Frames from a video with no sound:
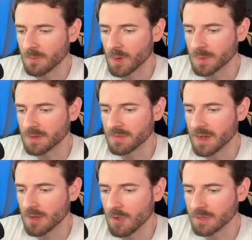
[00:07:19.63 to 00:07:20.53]
where we
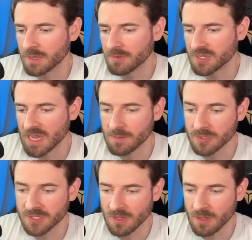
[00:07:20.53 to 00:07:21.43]
define all the different
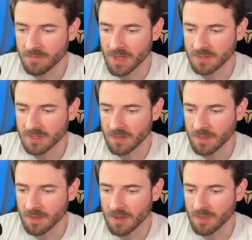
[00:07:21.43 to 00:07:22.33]
tables in convex and then